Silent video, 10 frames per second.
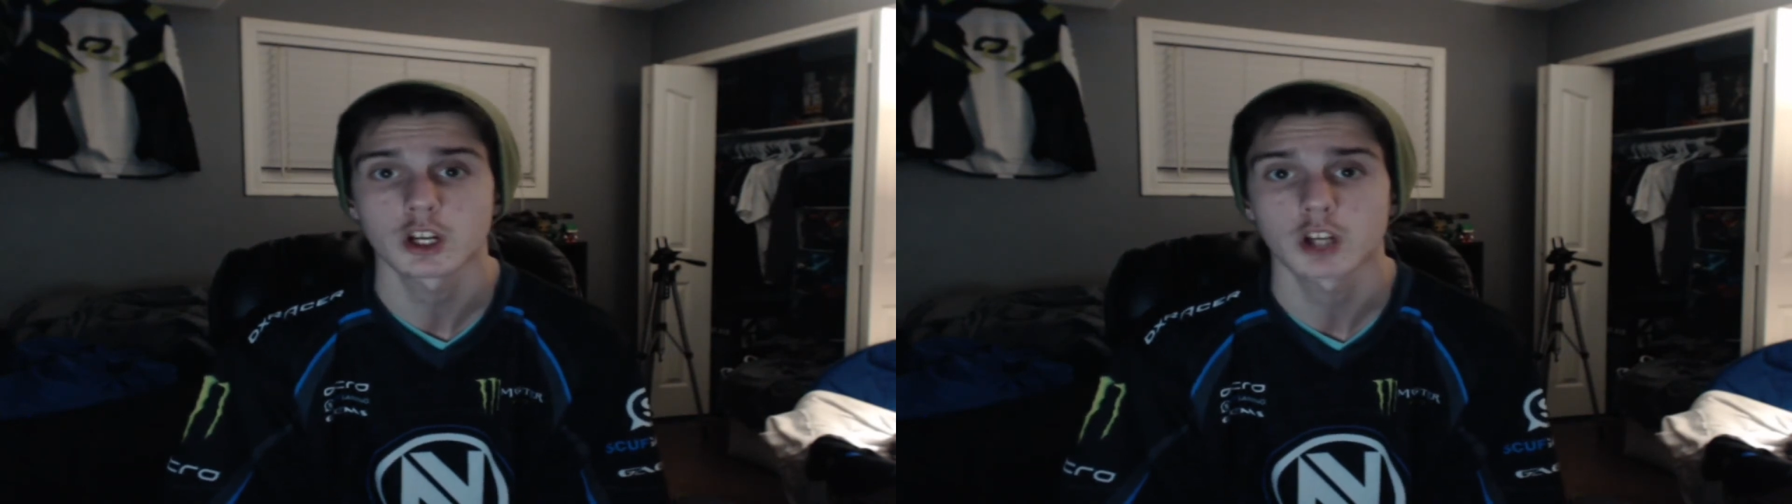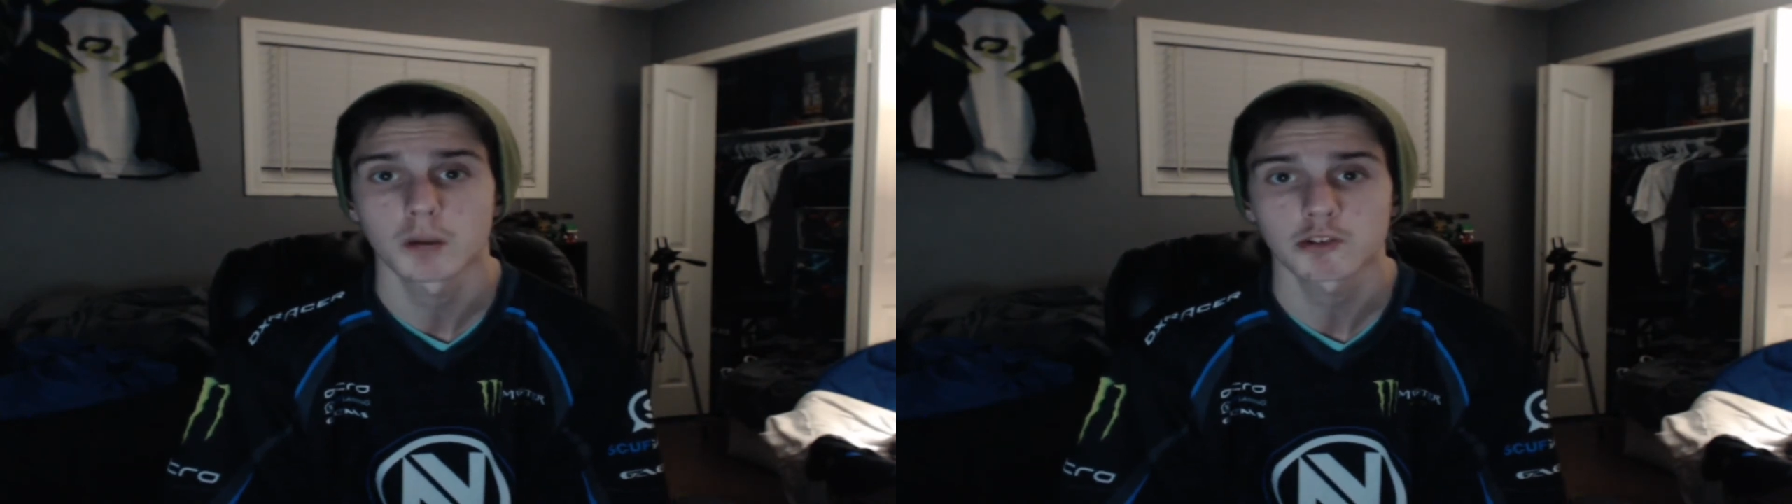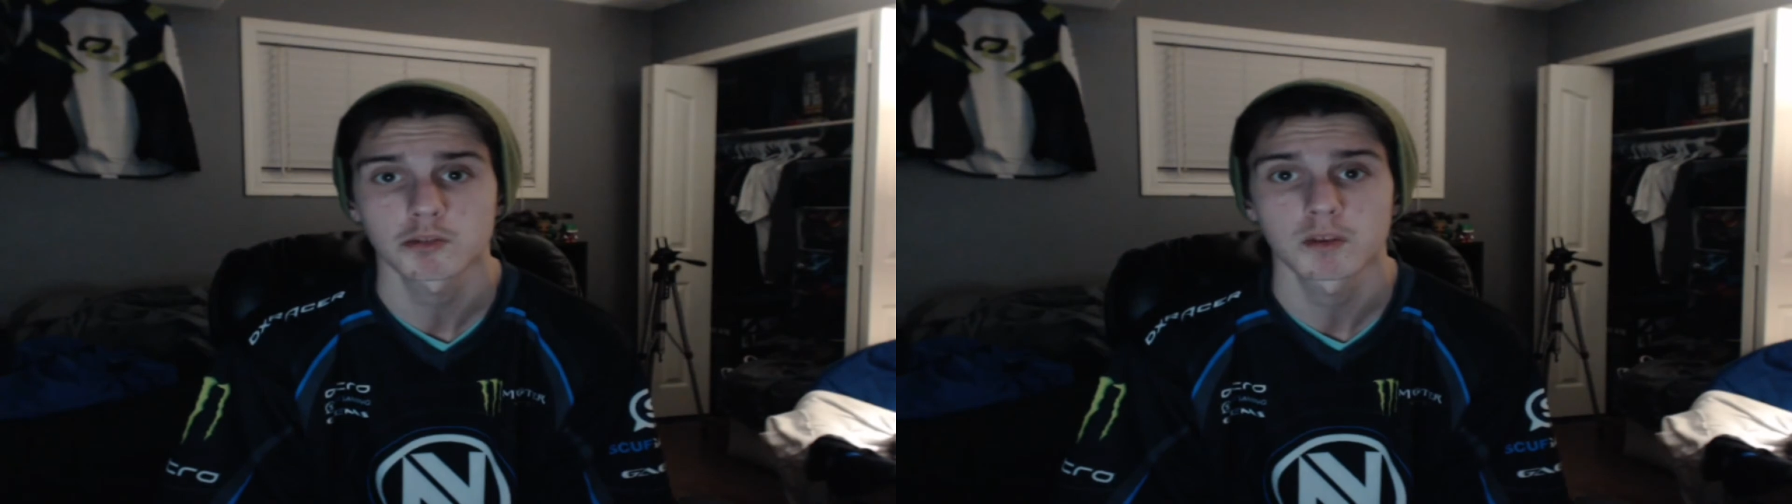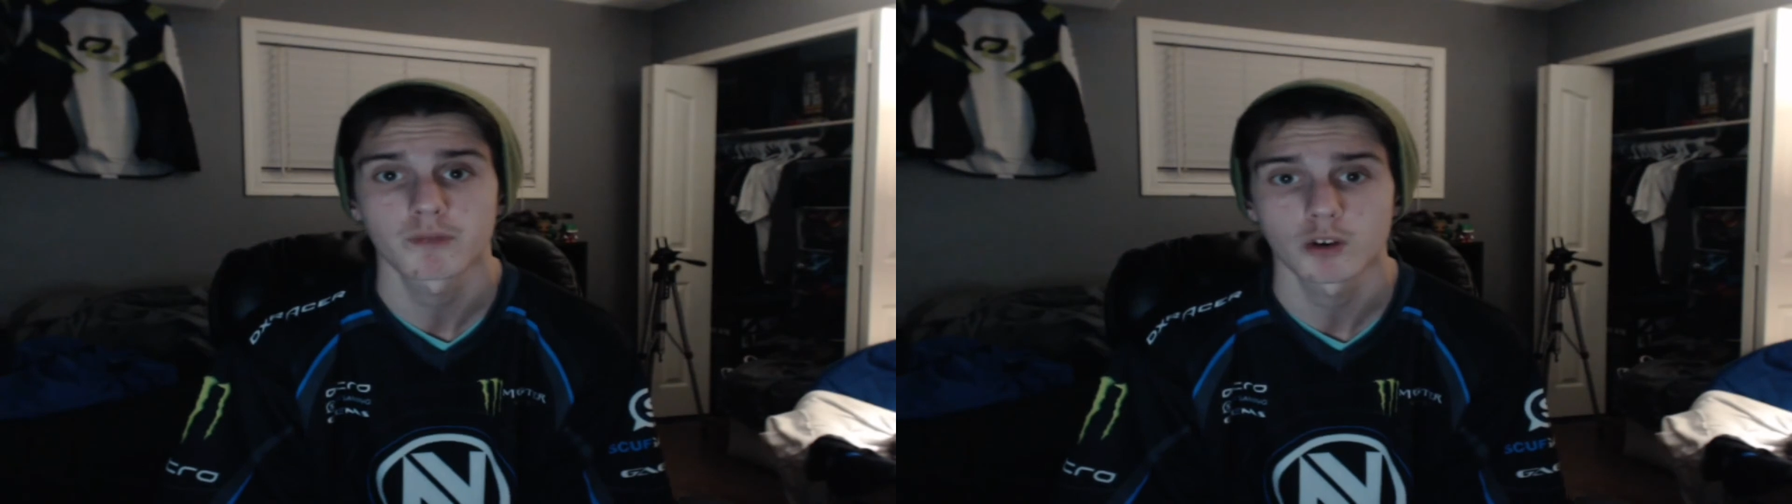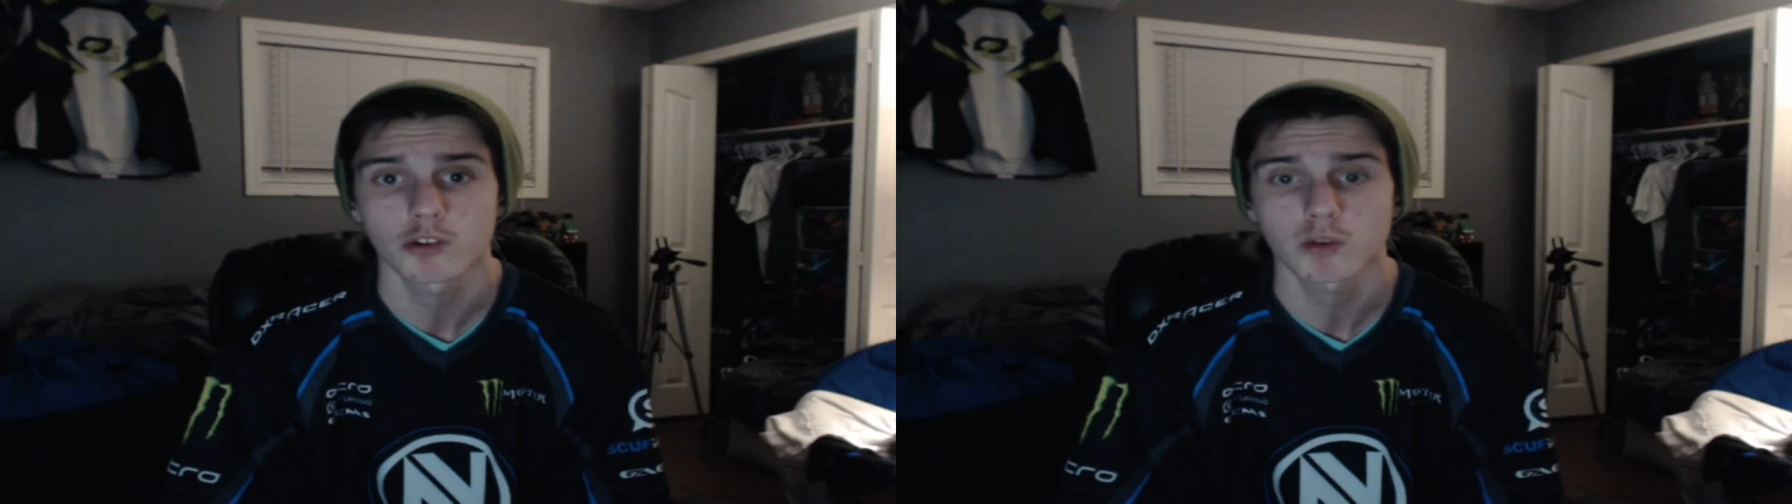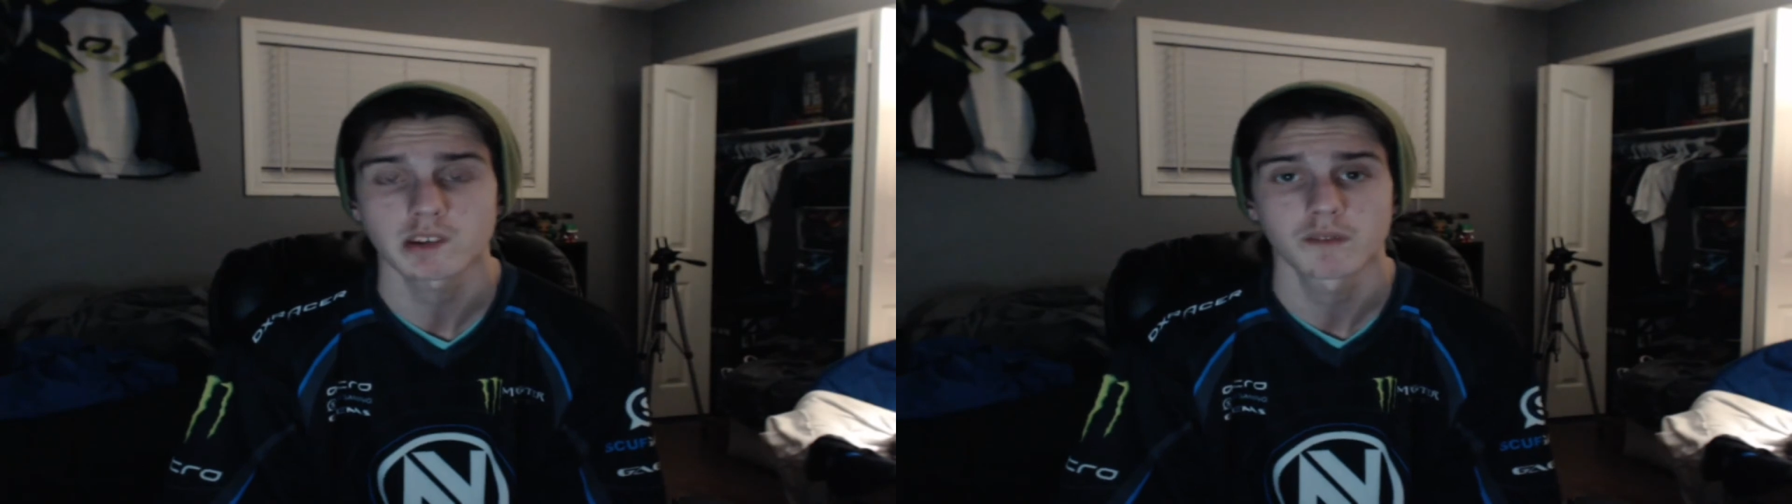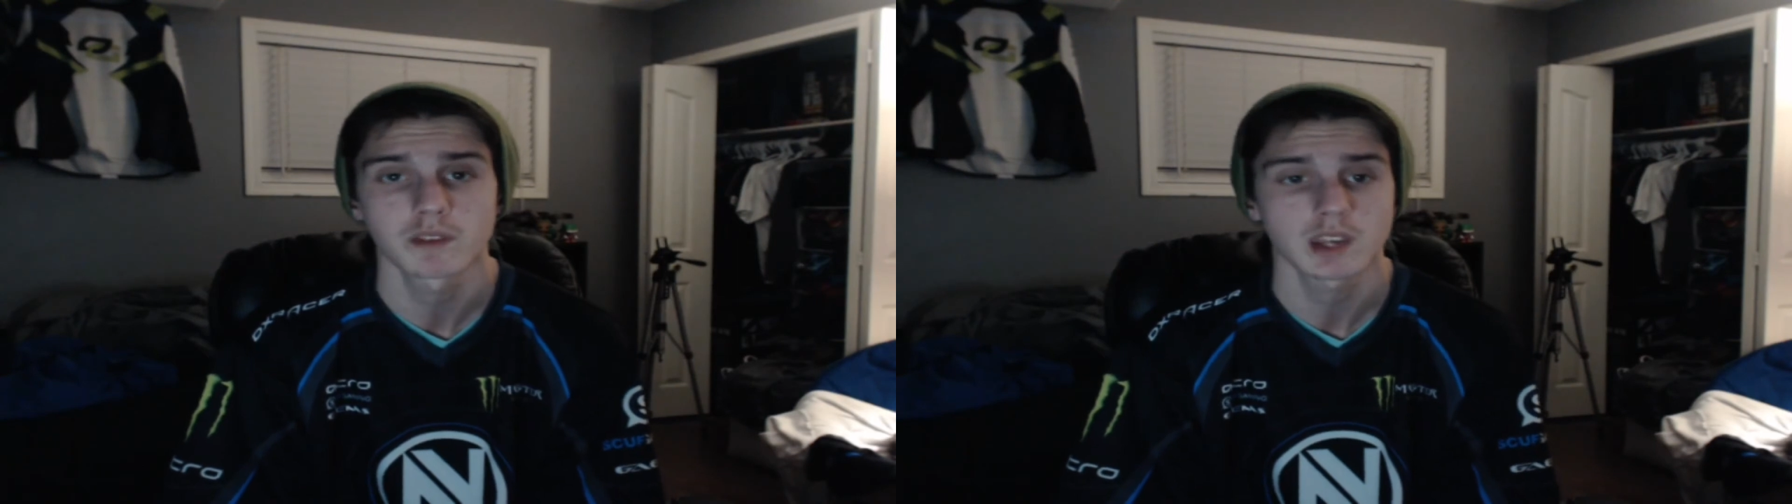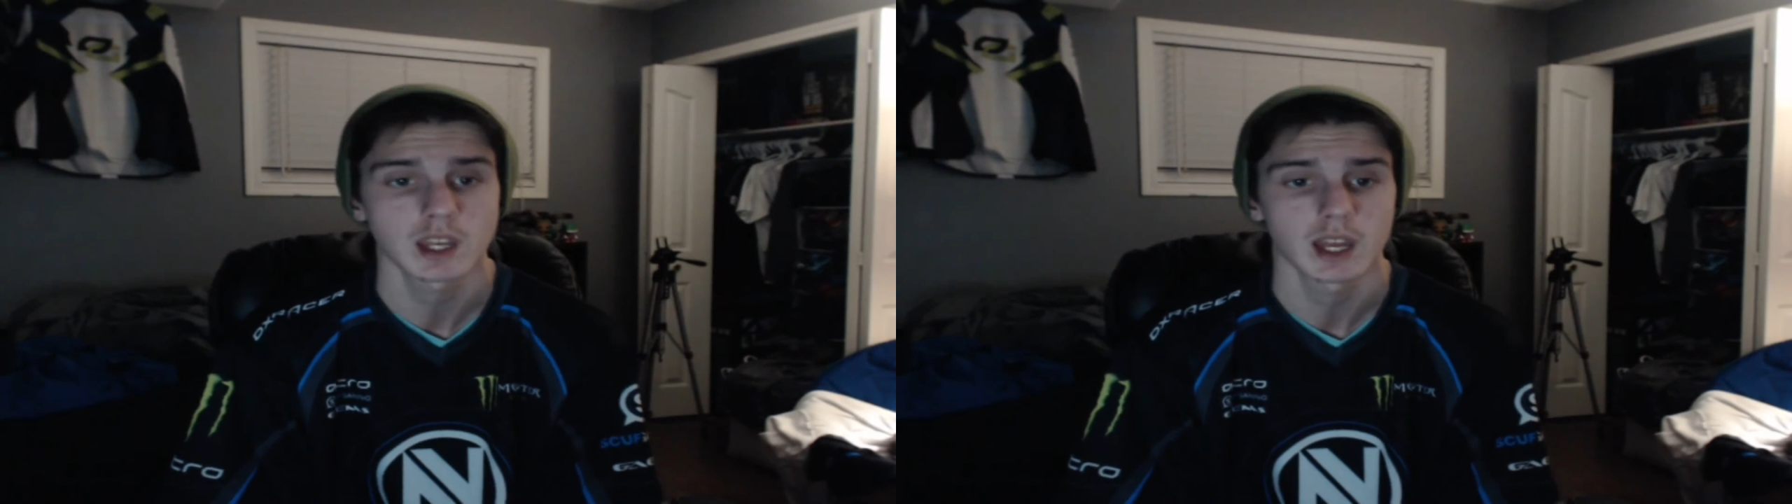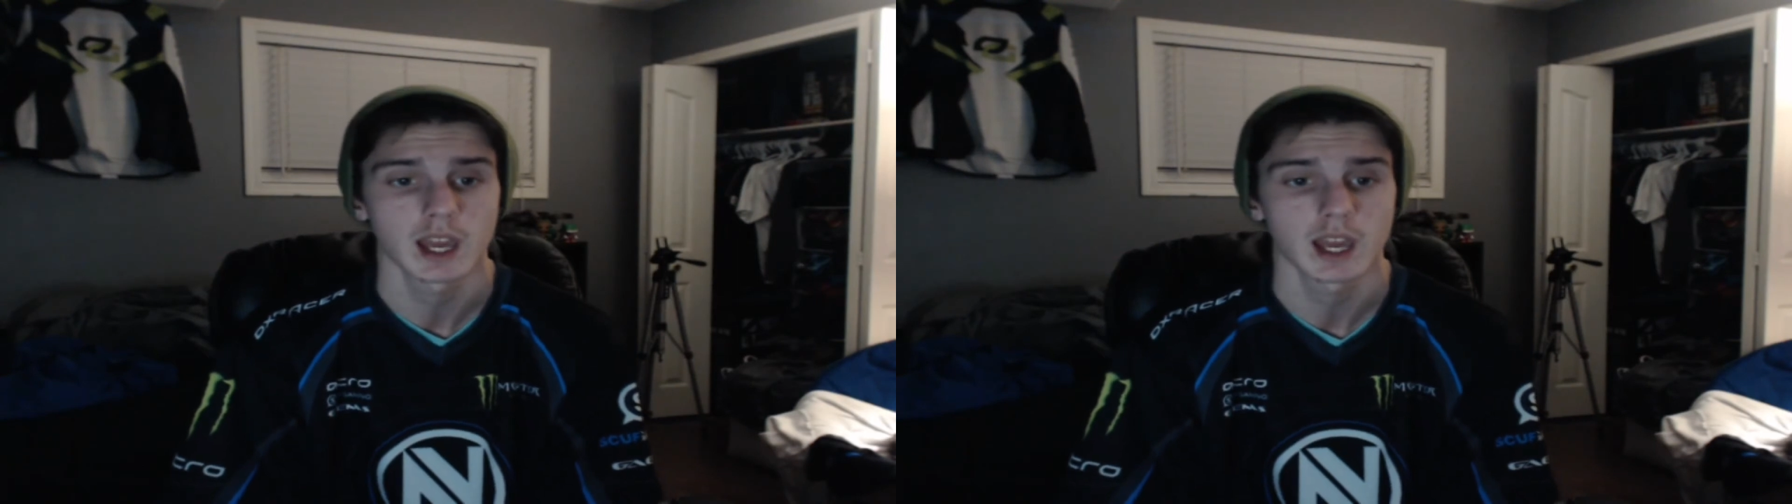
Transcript: accomplishment for 2017,